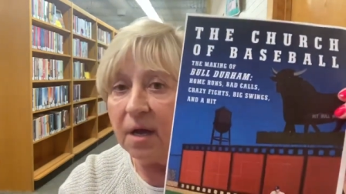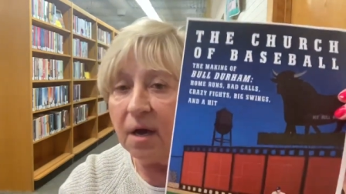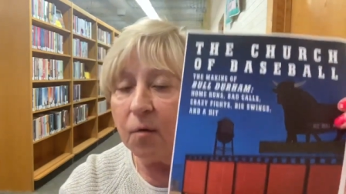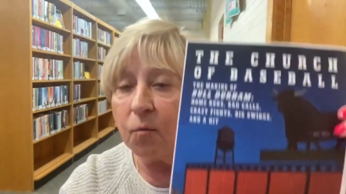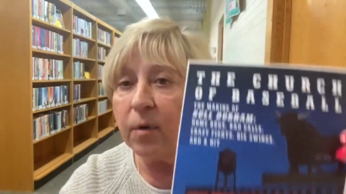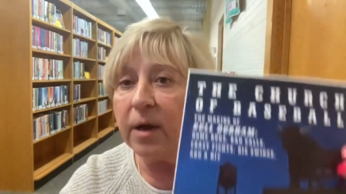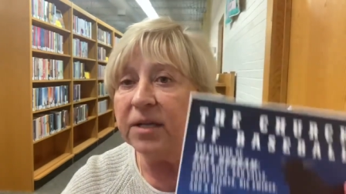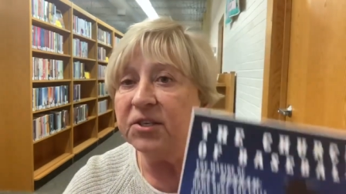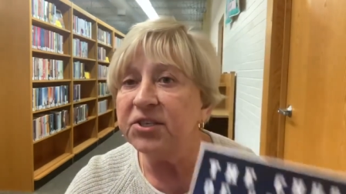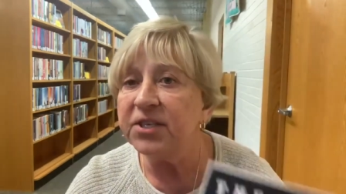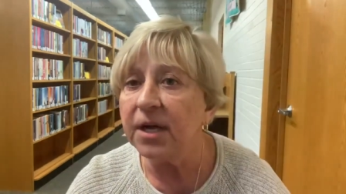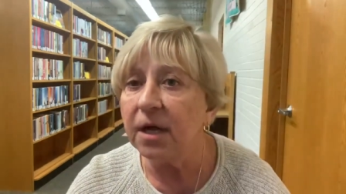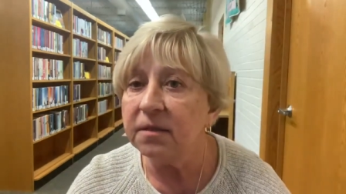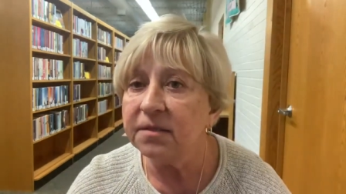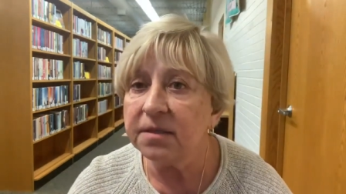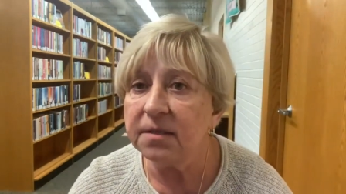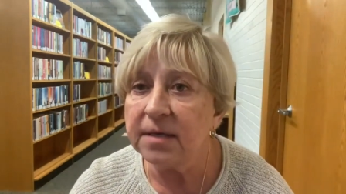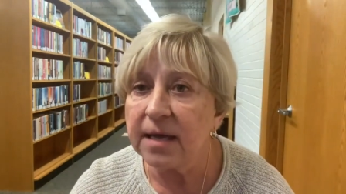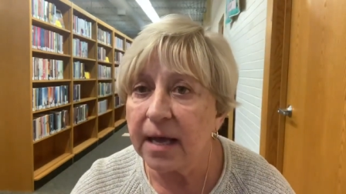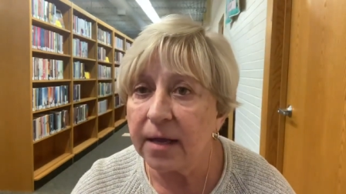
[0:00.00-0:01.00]
Ron
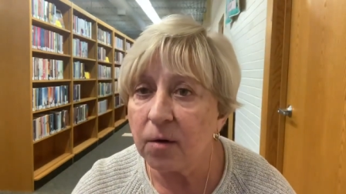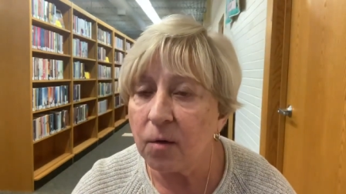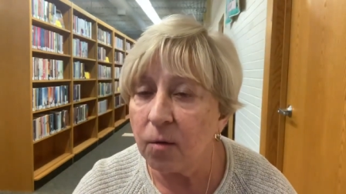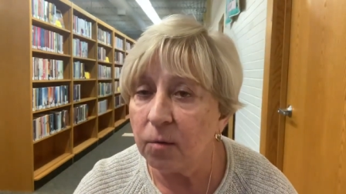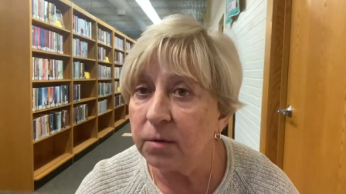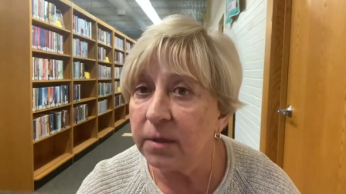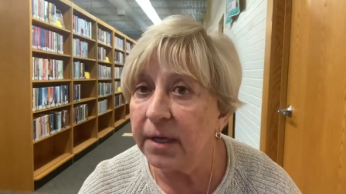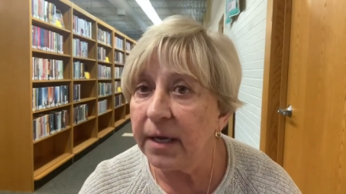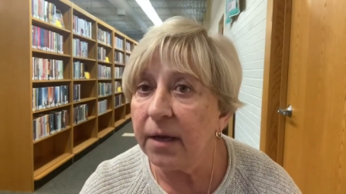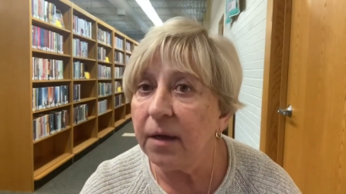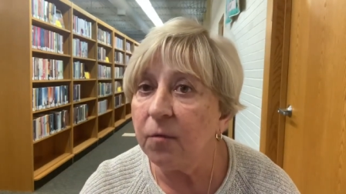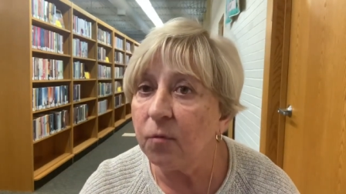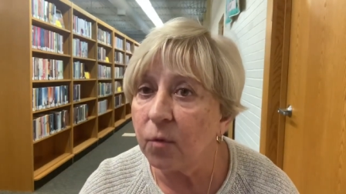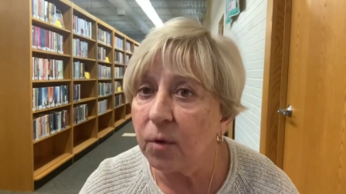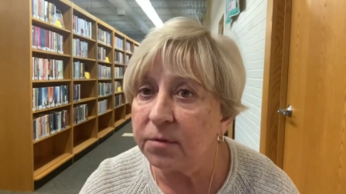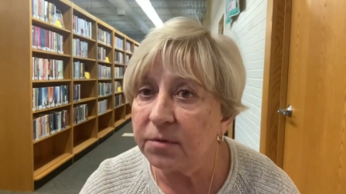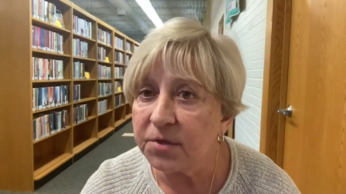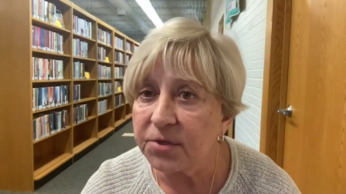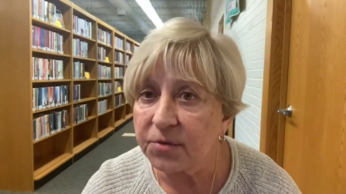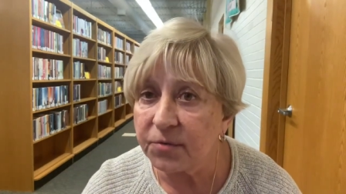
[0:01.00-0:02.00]
Shelton not only
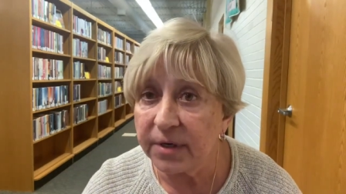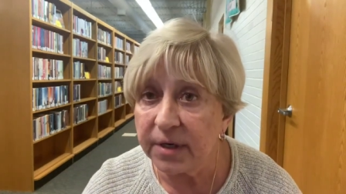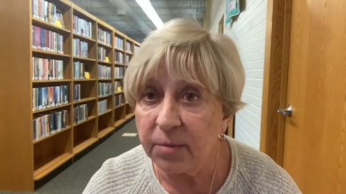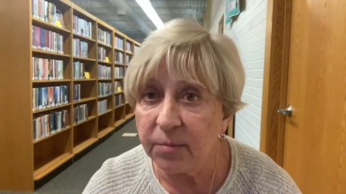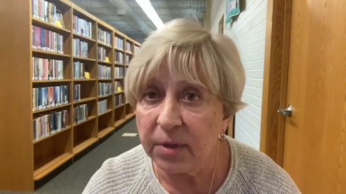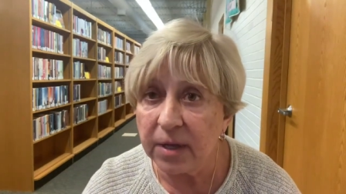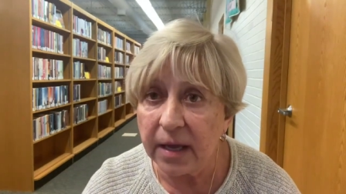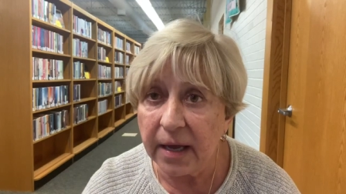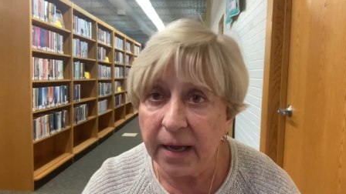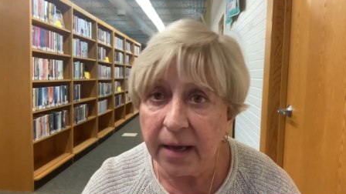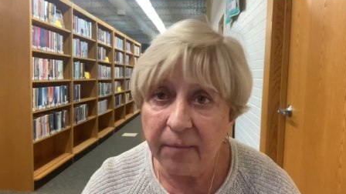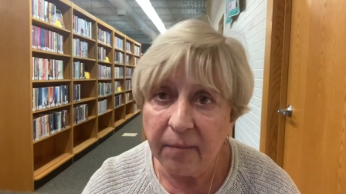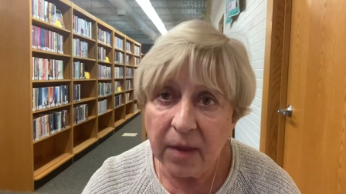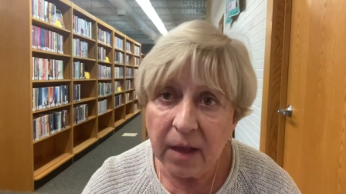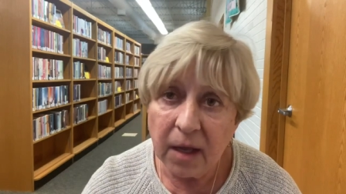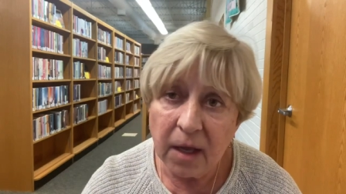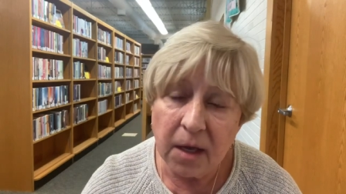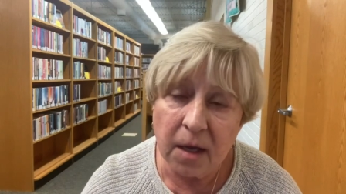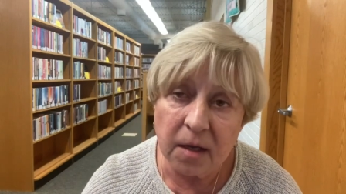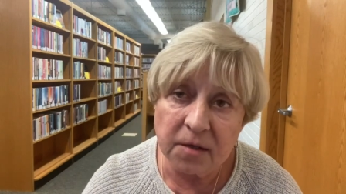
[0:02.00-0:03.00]
wrote the screenplay,
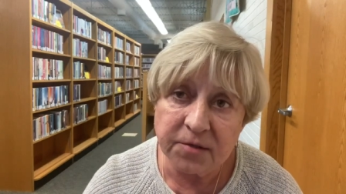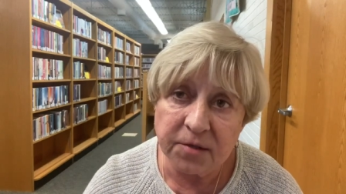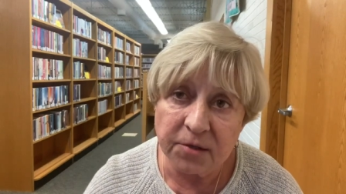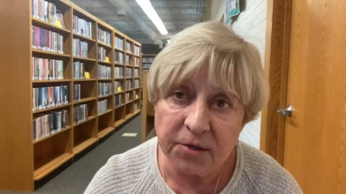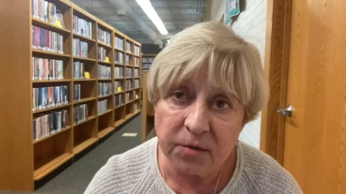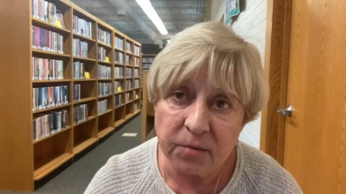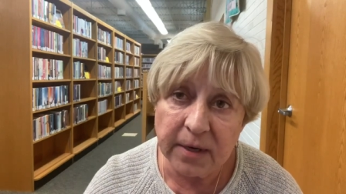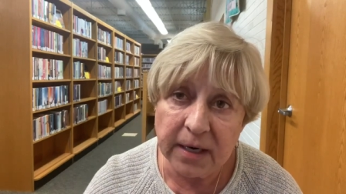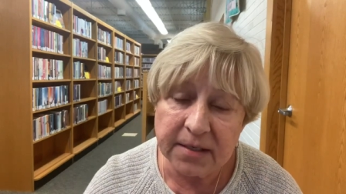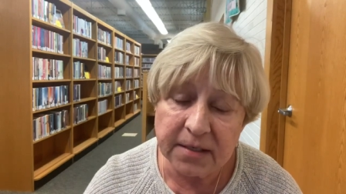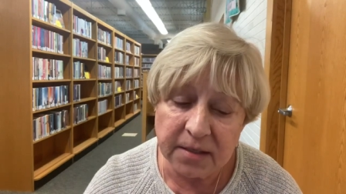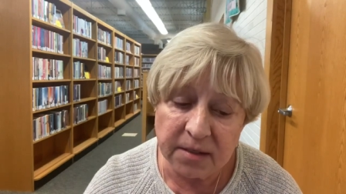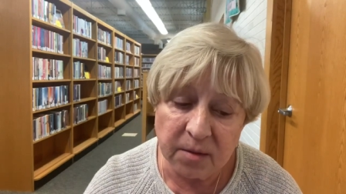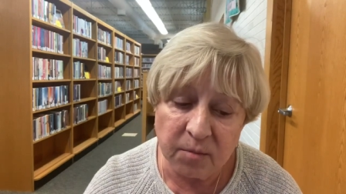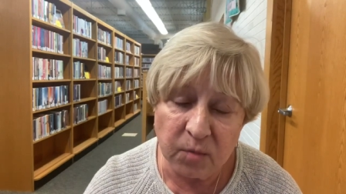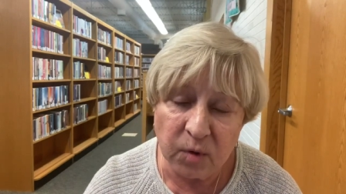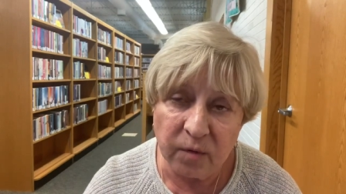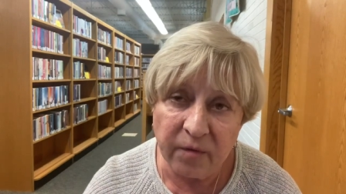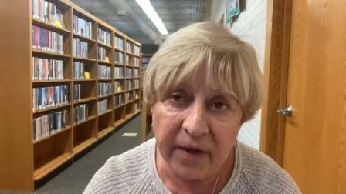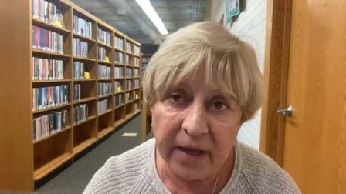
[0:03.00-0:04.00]
he also directed the
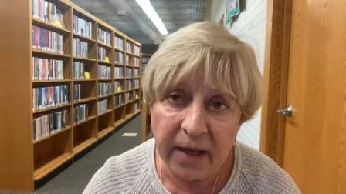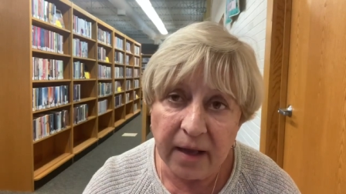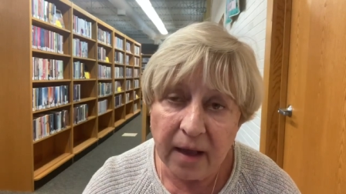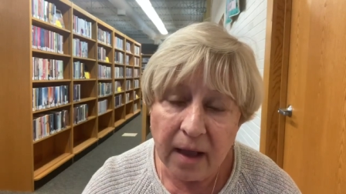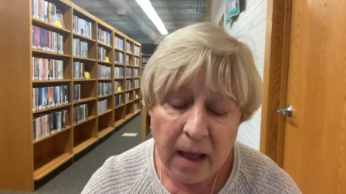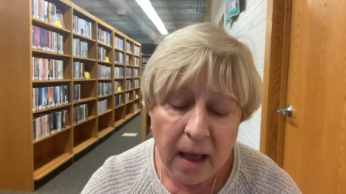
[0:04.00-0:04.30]
movie.